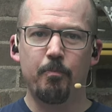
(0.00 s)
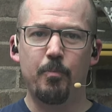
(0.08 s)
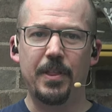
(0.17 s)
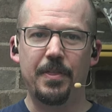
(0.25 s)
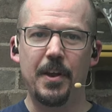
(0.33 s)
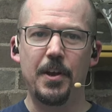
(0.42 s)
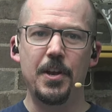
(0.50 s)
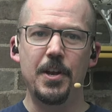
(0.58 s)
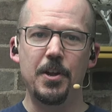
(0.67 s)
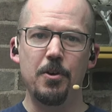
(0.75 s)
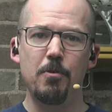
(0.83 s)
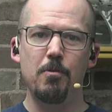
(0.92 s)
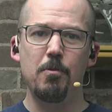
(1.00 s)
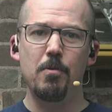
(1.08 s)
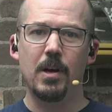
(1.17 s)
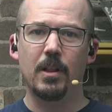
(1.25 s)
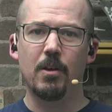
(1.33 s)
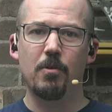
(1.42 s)
but the
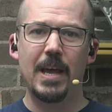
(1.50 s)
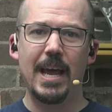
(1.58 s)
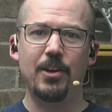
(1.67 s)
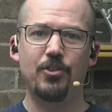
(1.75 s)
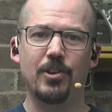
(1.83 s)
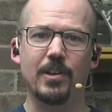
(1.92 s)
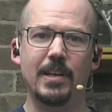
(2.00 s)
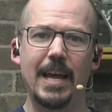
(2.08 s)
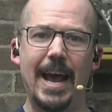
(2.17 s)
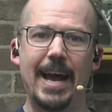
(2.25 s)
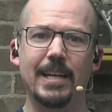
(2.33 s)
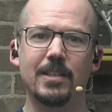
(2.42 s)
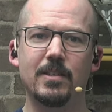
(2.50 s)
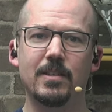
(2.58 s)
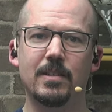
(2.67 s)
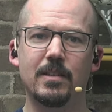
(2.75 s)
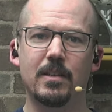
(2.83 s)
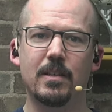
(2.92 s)
new location
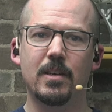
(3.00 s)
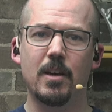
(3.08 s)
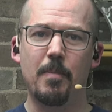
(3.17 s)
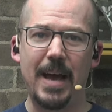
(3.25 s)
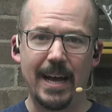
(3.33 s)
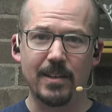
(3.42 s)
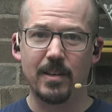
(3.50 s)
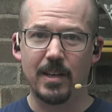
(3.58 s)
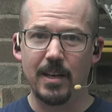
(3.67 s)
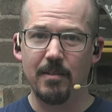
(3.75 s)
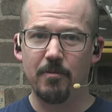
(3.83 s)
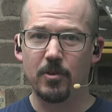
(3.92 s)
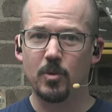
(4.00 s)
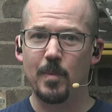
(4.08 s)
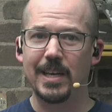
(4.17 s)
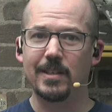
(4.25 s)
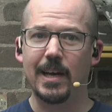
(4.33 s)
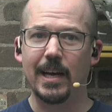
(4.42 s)
adds capacity for
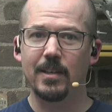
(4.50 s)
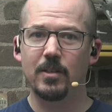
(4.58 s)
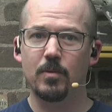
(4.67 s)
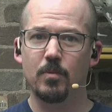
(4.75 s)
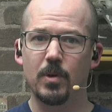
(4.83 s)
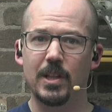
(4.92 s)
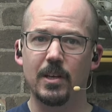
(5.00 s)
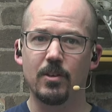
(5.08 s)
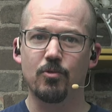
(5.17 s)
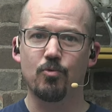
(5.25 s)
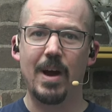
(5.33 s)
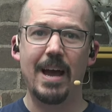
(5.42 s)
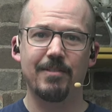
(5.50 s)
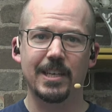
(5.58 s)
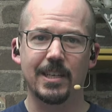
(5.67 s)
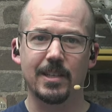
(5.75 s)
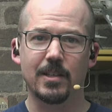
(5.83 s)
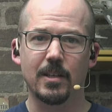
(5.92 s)
SpaceX within
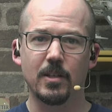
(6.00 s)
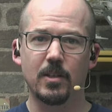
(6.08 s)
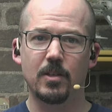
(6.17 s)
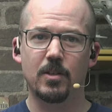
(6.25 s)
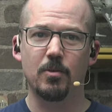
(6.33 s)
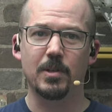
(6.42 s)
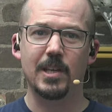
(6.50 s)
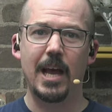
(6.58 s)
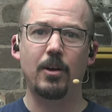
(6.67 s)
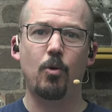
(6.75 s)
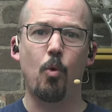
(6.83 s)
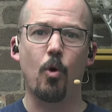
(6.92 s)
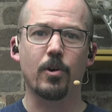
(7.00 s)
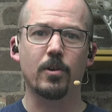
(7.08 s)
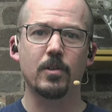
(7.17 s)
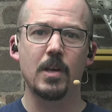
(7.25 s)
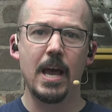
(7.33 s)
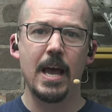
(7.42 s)
driving distance to its
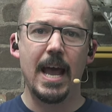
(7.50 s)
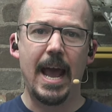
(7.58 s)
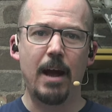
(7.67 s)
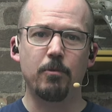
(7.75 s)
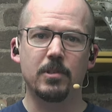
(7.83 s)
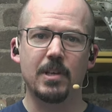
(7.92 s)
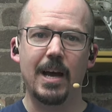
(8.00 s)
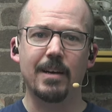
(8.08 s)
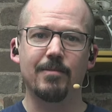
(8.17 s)
headquarters outside